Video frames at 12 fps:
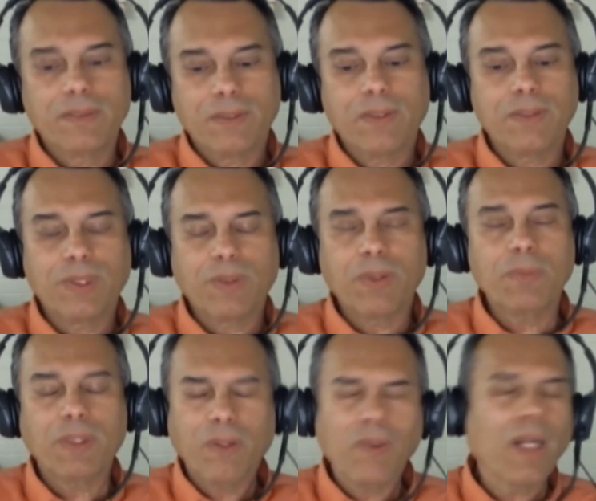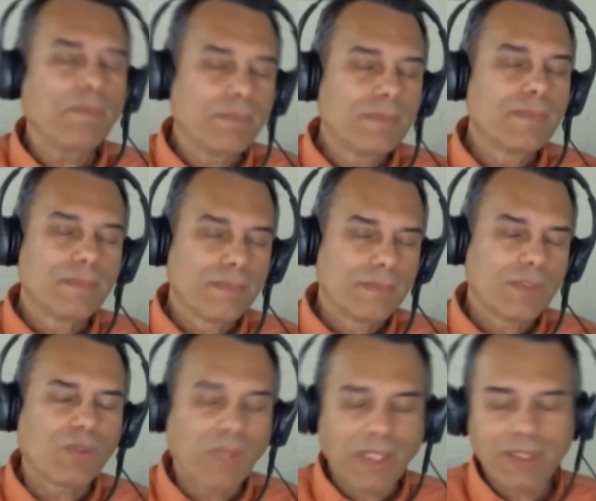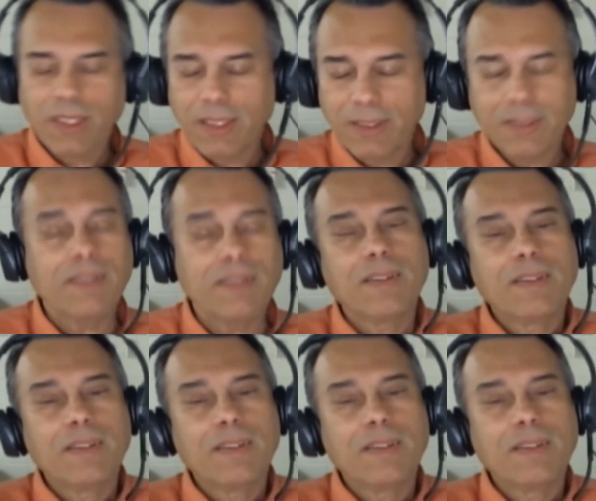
So Jerome said, okay, translates it,